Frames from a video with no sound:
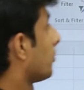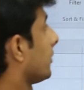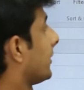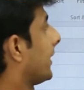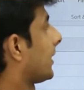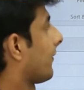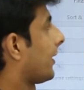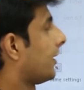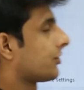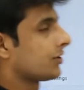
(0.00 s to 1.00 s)
to the data
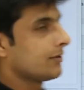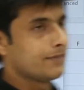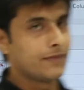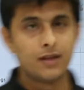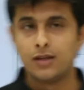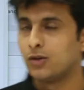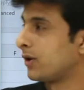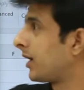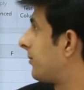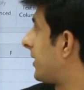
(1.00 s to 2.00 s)
validation, you
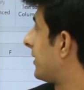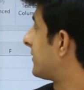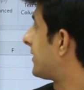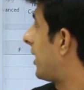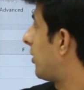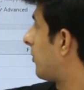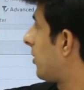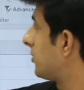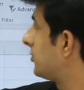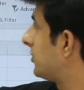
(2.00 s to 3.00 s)
can bring this dialog
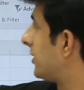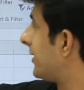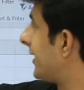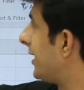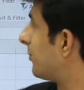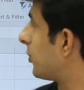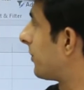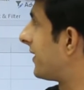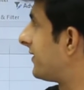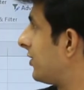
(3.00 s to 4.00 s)
box input
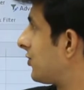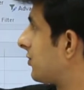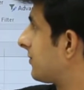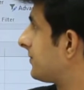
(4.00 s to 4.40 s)
message,